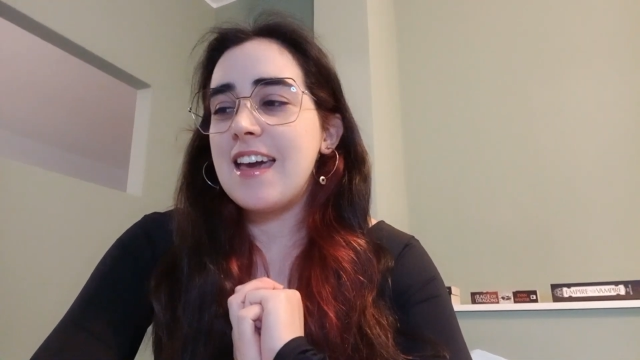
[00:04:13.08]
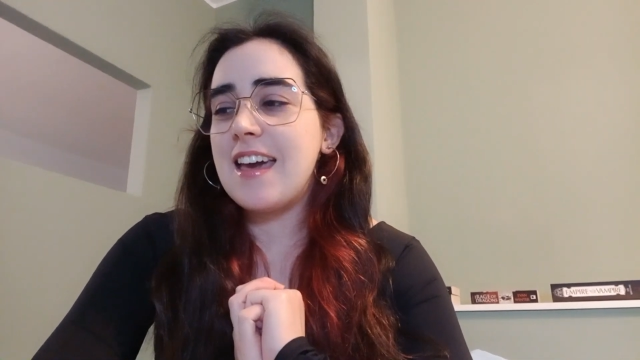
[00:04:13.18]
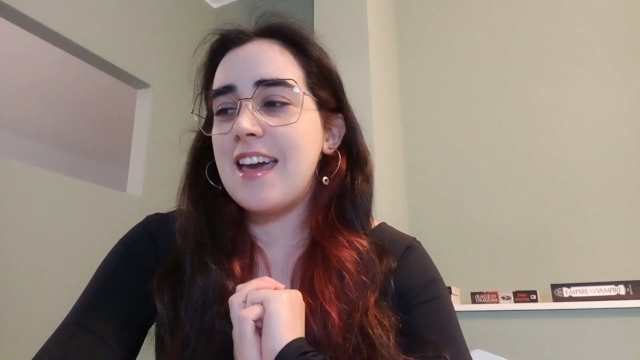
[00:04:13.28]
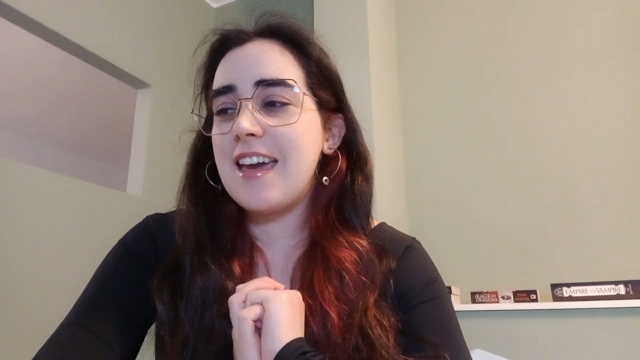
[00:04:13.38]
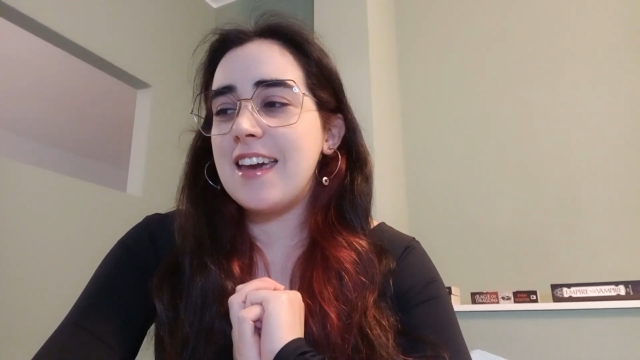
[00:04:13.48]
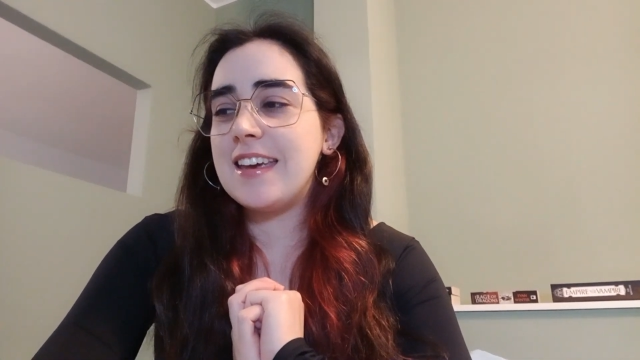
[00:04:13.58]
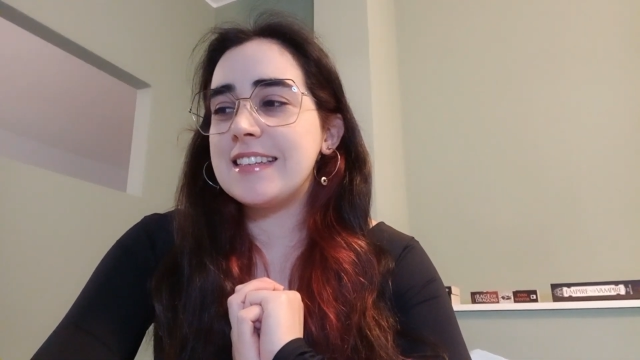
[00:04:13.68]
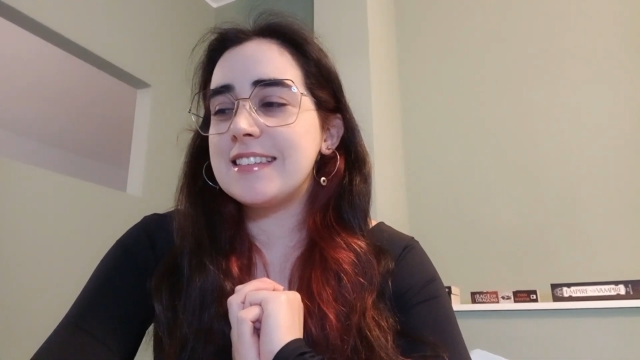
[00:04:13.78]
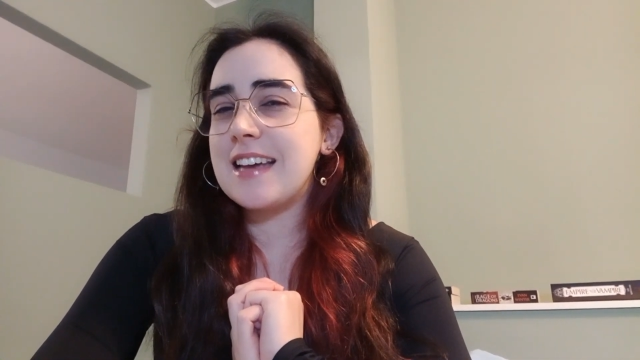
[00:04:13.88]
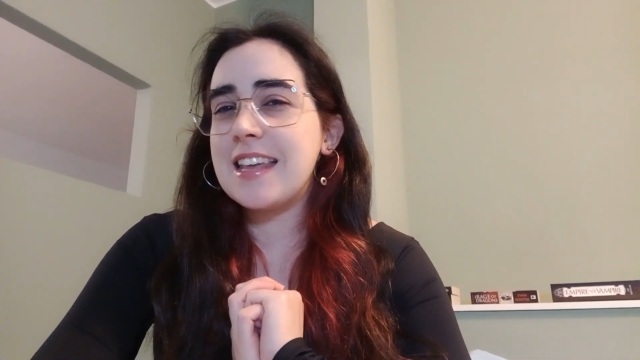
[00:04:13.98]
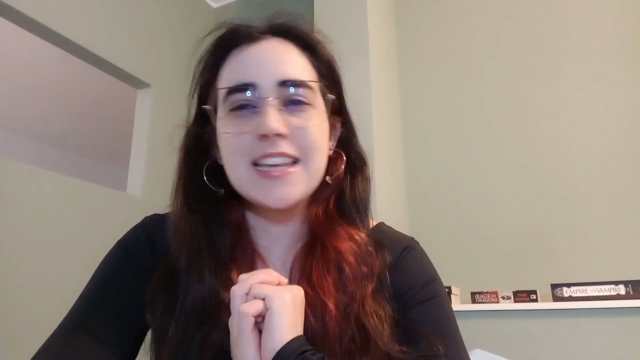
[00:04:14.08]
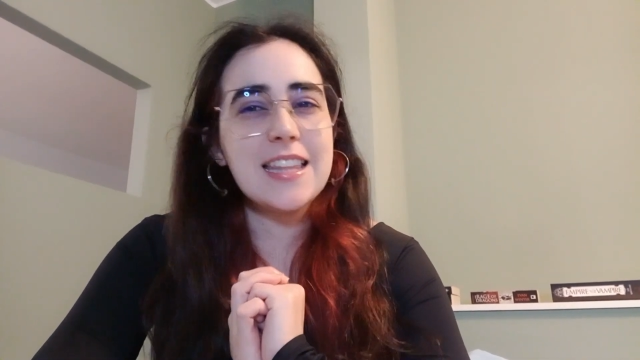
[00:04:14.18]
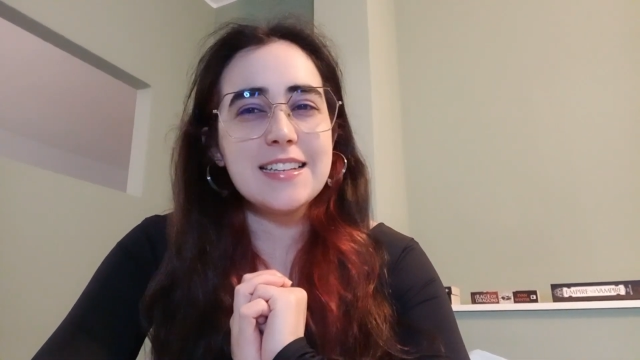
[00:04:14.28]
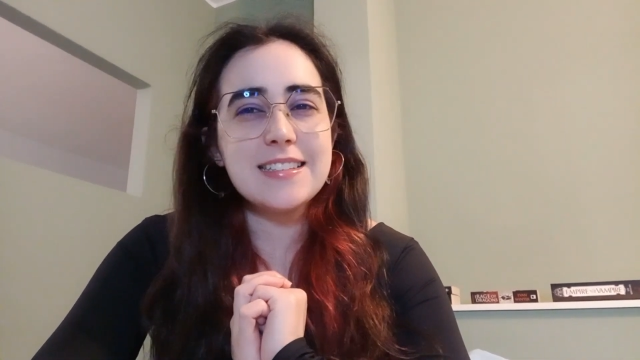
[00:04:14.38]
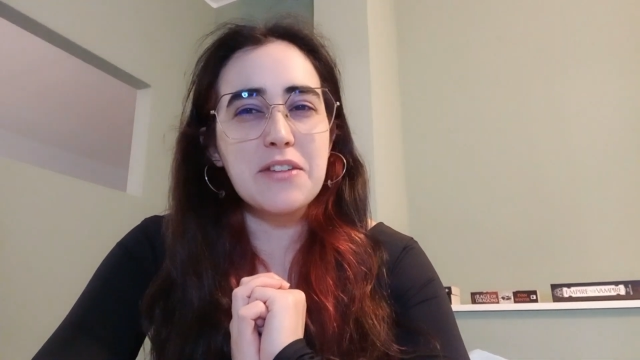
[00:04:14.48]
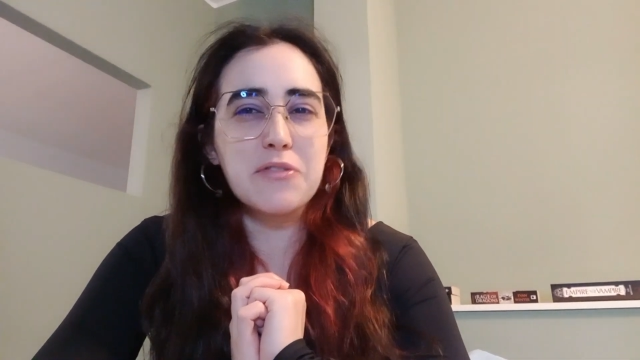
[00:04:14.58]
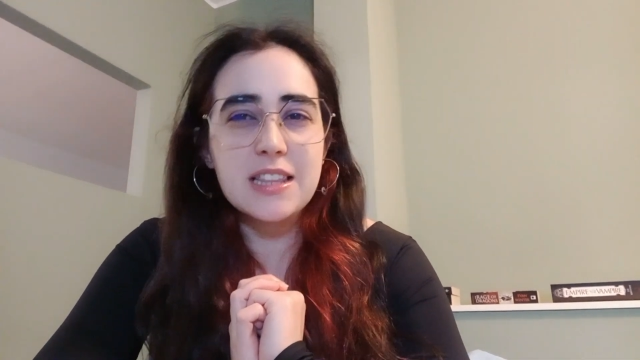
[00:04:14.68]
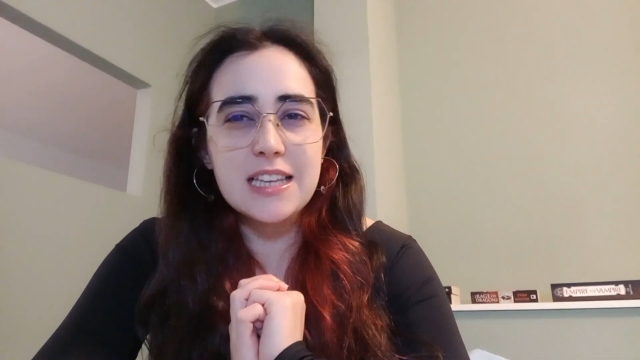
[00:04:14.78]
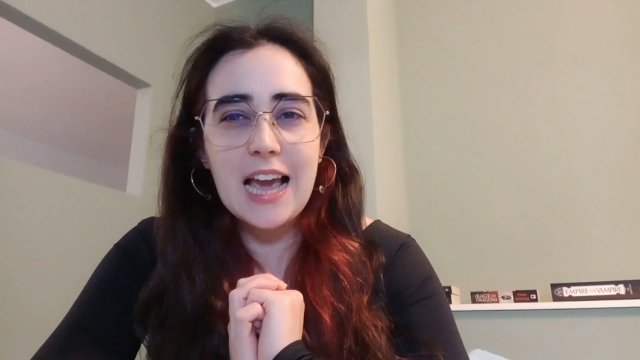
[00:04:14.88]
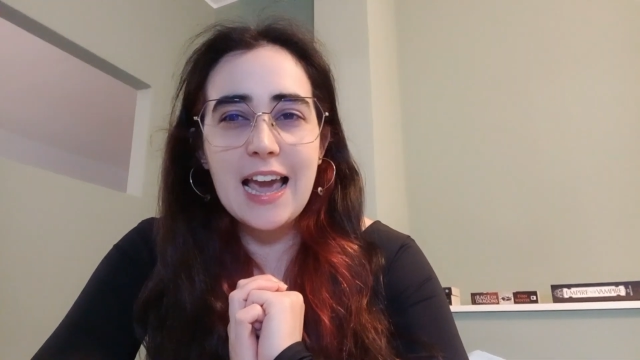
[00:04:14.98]
And I think that is
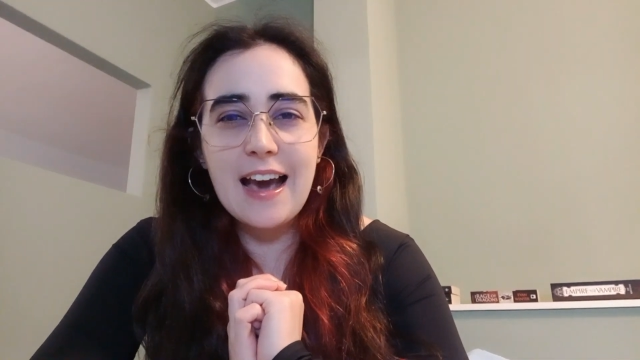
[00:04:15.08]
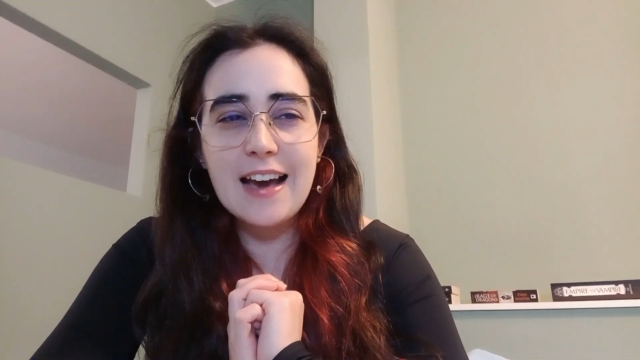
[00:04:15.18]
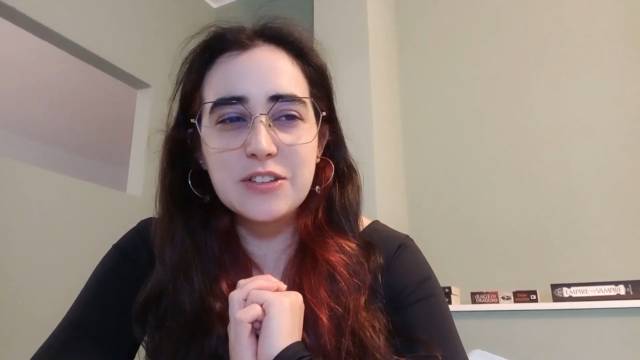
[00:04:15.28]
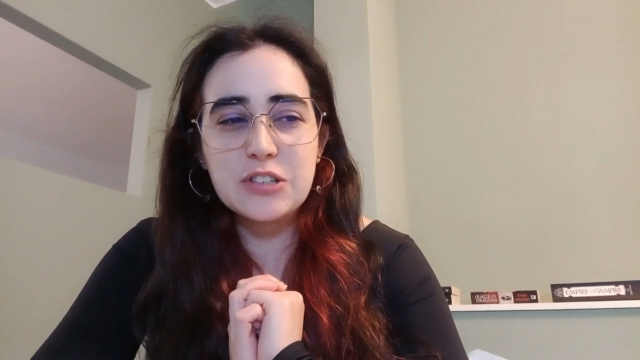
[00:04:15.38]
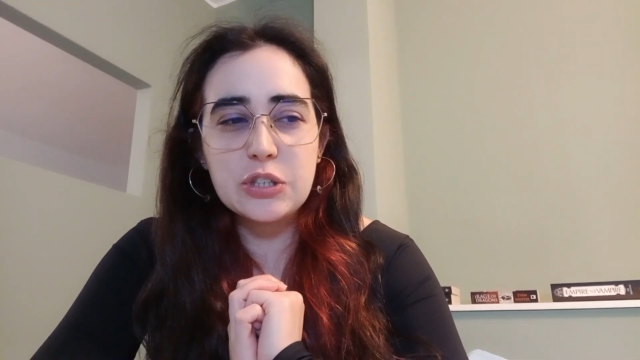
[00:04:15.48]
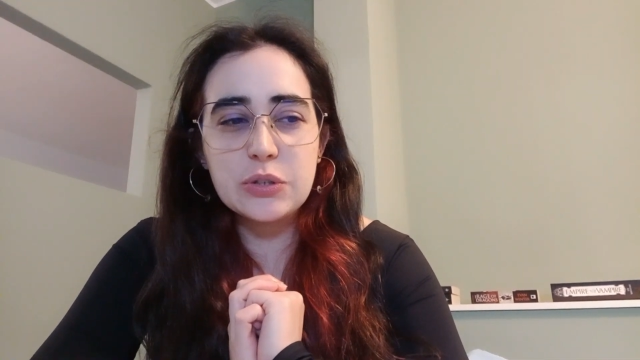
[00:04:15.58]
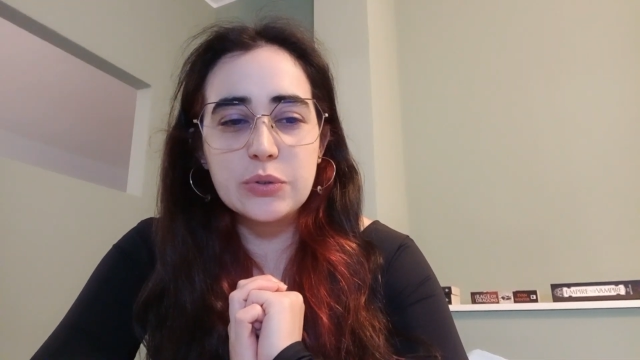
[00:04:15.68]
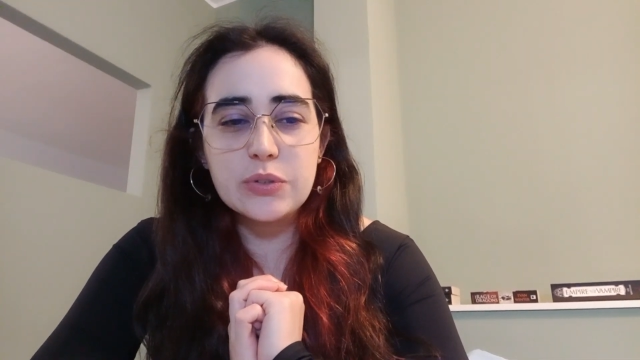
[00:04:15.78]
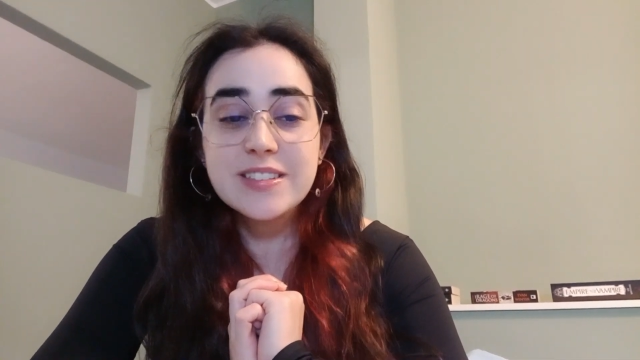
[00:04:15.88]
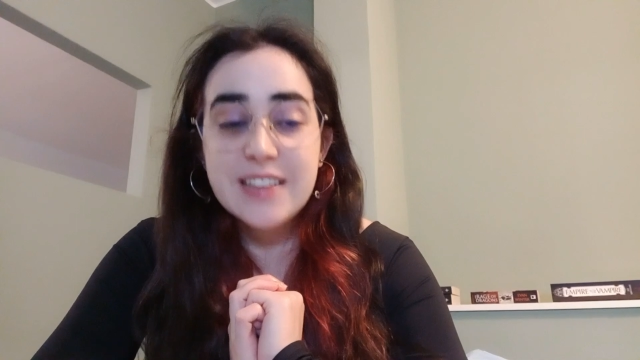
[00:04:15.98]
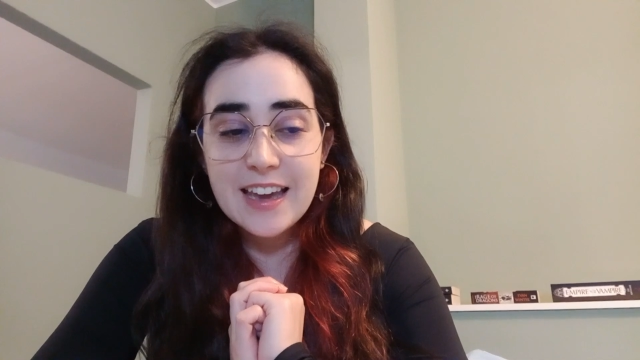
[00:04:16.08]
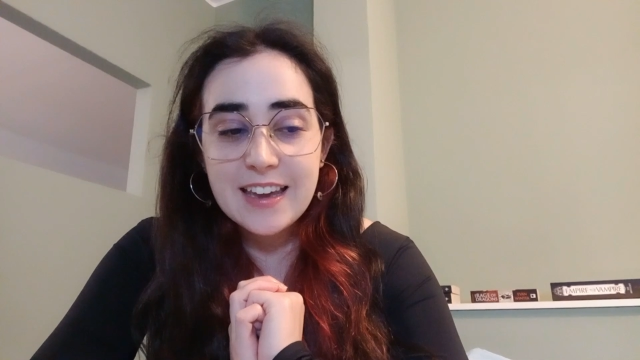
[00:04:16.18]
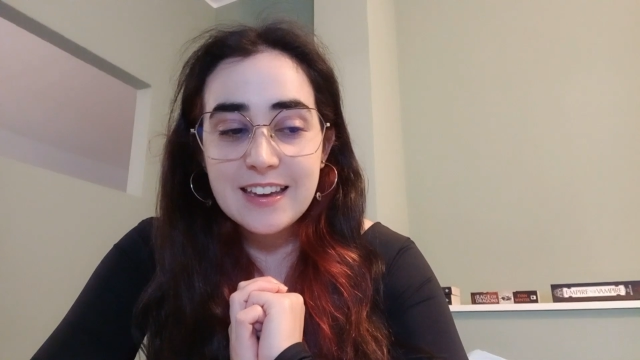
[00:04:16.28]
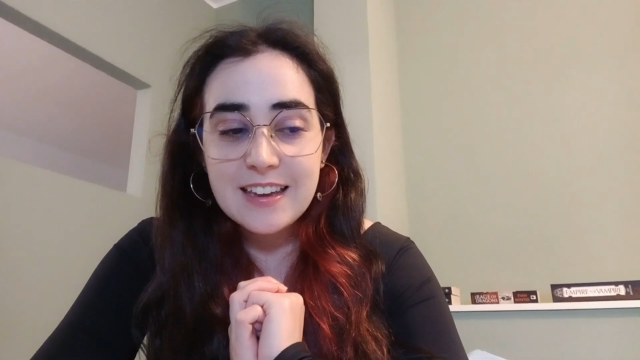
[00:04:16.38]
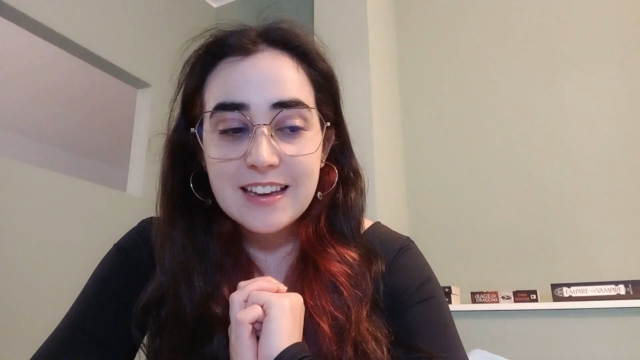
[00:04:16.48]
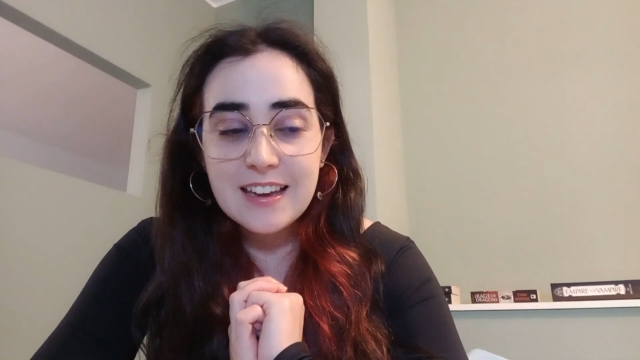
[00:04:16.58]
everything I had to say